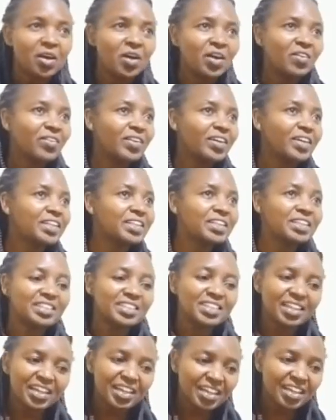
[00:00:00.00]
when
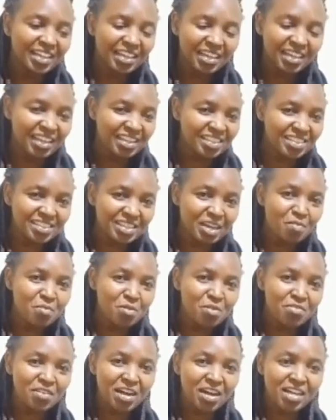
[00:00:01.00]
some
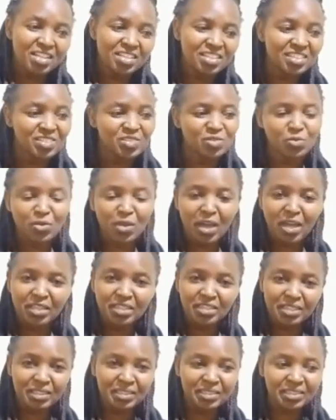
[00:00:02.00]
of us were
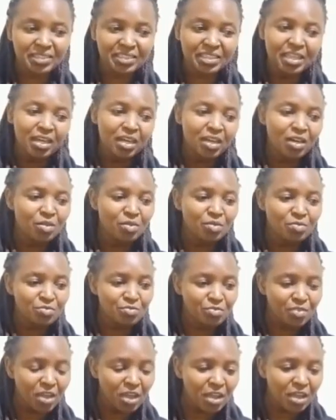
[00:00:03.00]
just
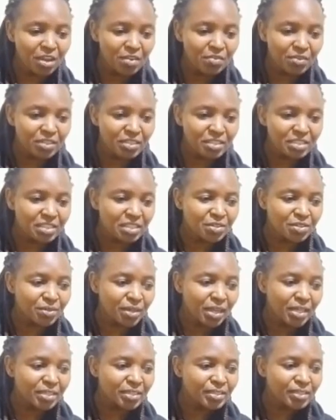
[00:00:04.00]
very
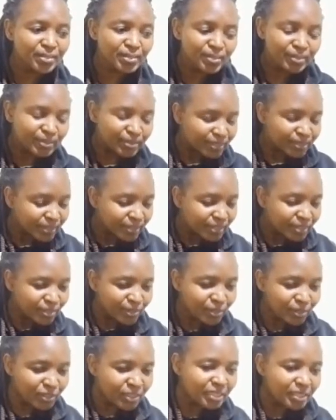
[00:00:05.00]
serious
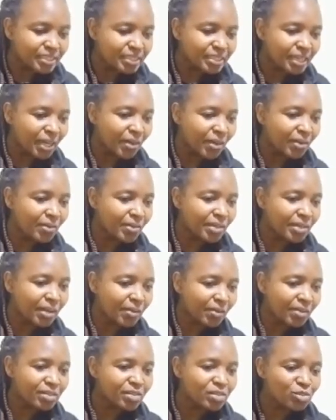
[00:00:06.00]
noting down
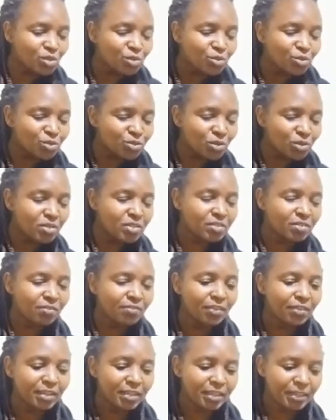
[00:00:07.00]
our resolutions of
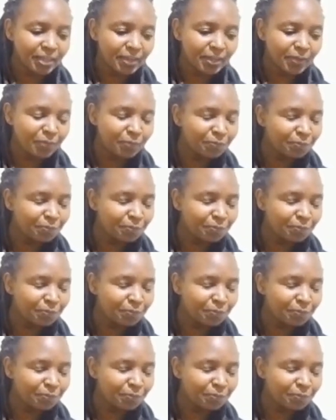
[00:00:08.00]
the year.